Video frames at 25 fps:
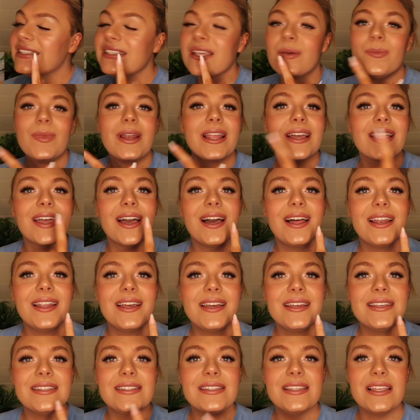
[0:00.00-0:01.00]
similar
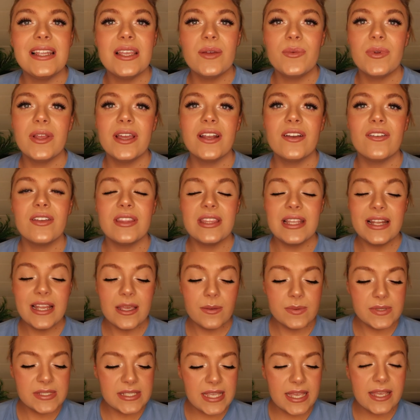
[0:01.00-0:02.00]
colours, the lip liner and the
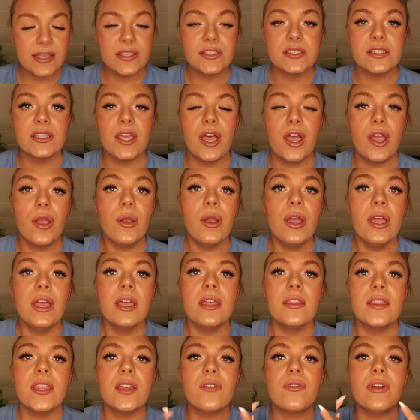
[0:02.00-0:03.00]
lipstick, so
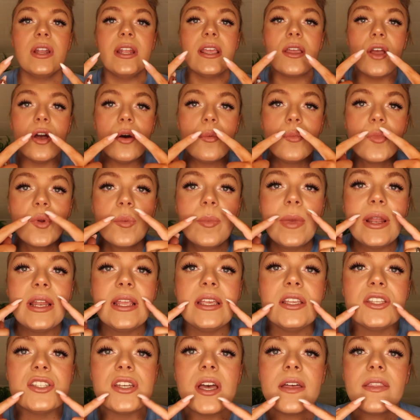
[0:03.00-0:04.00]
they really complement
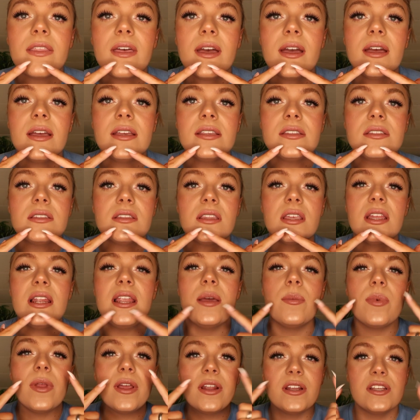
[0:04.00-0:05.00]
each other. The
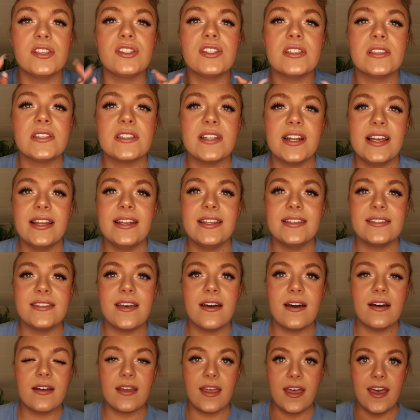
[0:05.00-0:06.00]
lip liner is just slightly
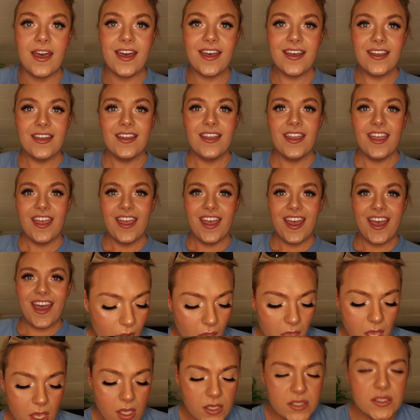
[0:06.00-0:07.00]
darker.
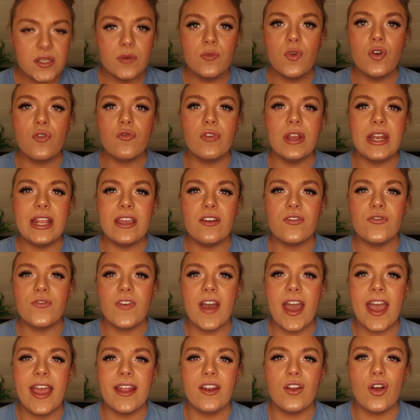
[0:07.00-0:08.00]
So I'm not really a
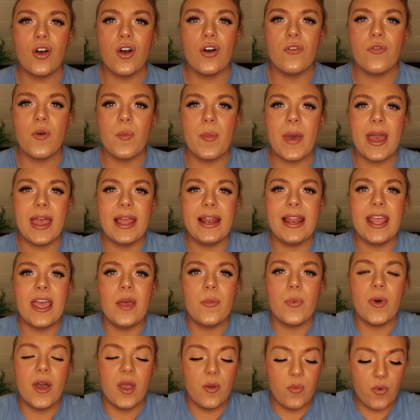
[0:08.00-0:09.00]
fan of a matte
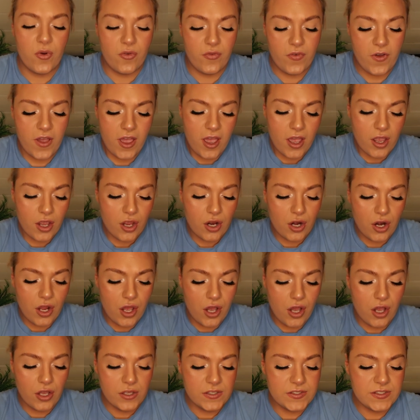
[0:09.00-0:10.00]
lip, I prefer a
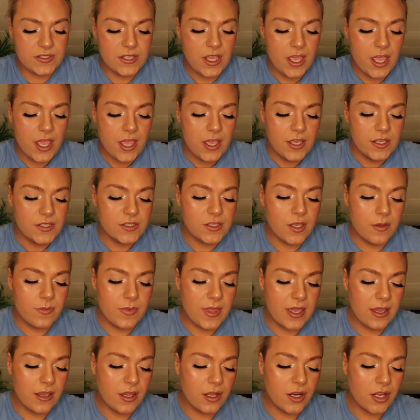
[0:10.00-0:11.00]
gloss. So I'm
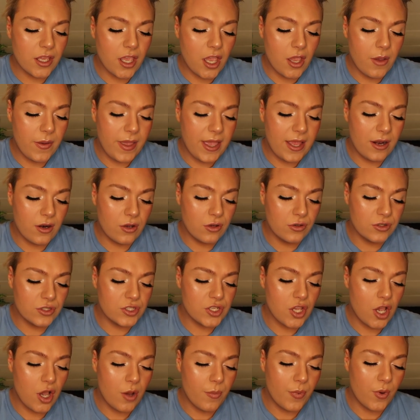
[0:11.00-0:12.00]
then going to go in on
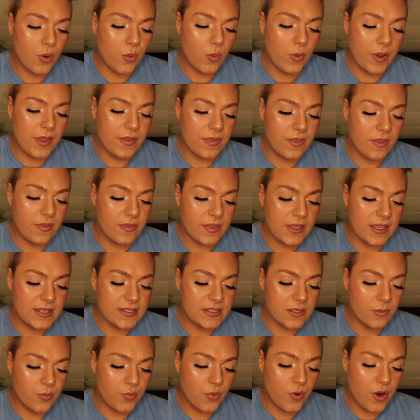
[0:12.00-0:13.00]
top with
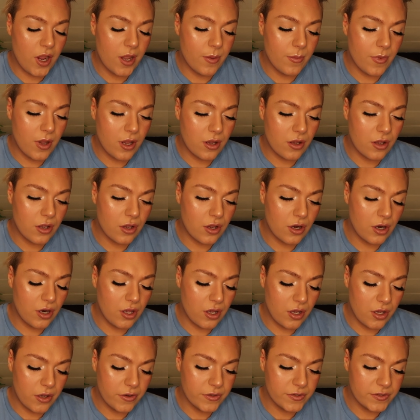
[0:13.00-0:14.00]
this Primark
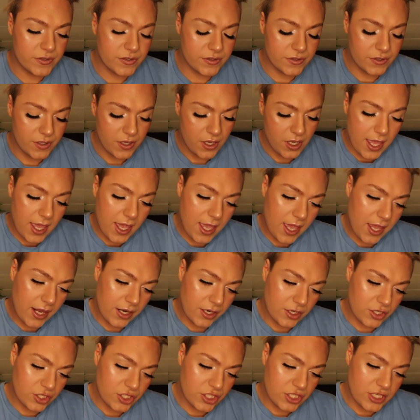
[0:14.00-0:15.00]
gloss
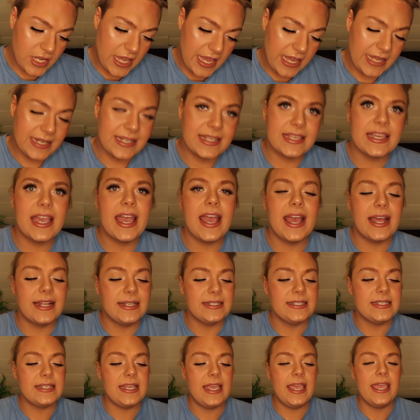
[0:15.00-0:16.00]
in shade
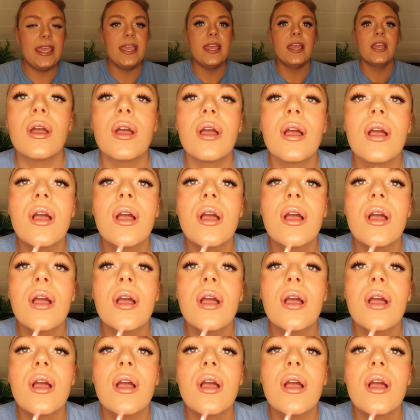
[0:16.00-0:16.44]
Candy.